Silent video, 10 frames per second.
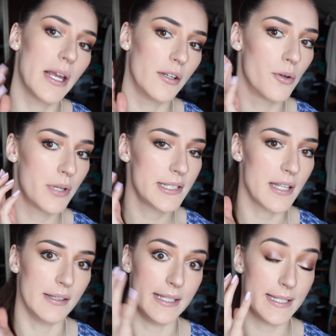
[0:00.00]
I
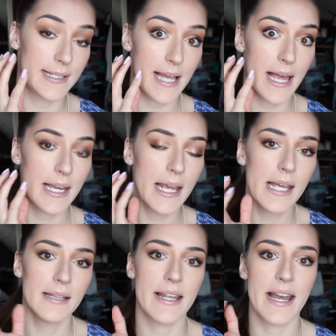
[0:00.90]
noticed on this side
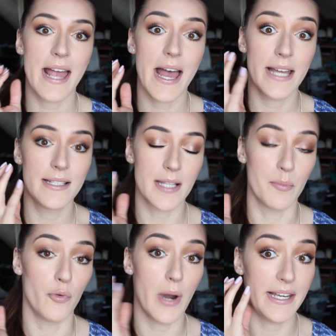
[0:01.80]
that I had
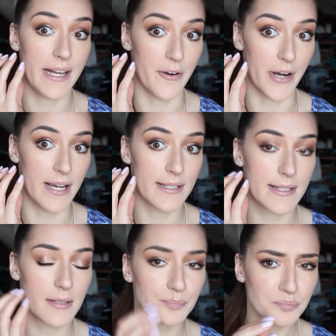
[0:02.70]
some red
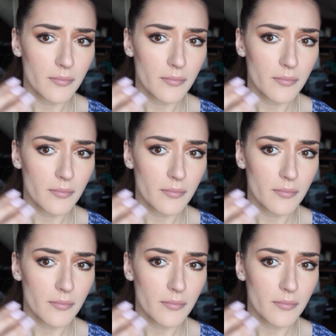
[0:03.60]
areas.